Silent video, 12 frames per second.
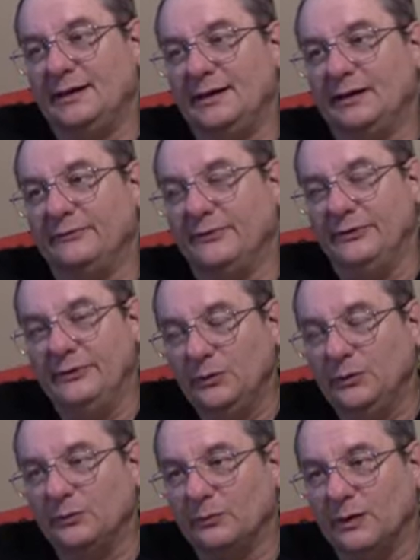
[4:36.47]
Now, if you
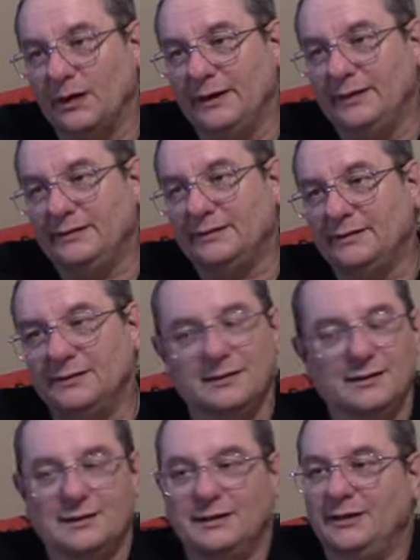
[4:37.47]
do it right,
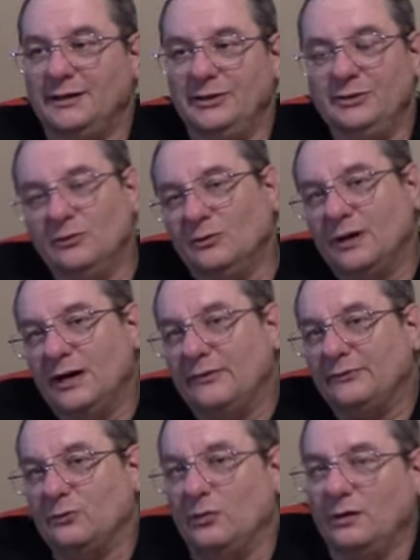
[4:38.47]
you don't
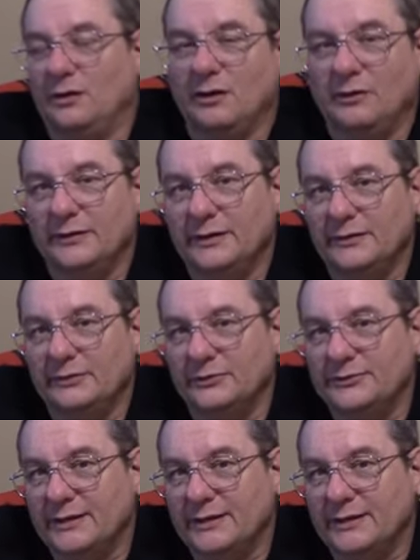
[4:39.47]
have to work hard to get those